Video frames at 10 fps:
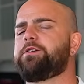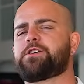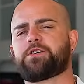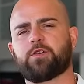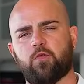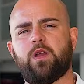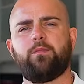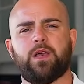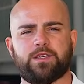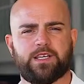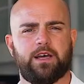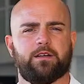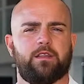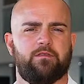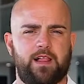screaming sound
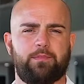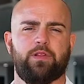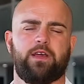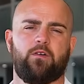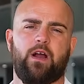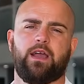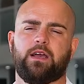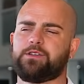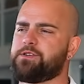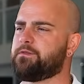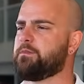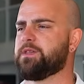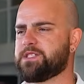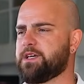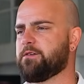of the flat plane crank engine from the
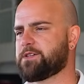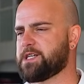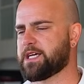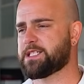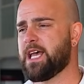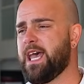Z06.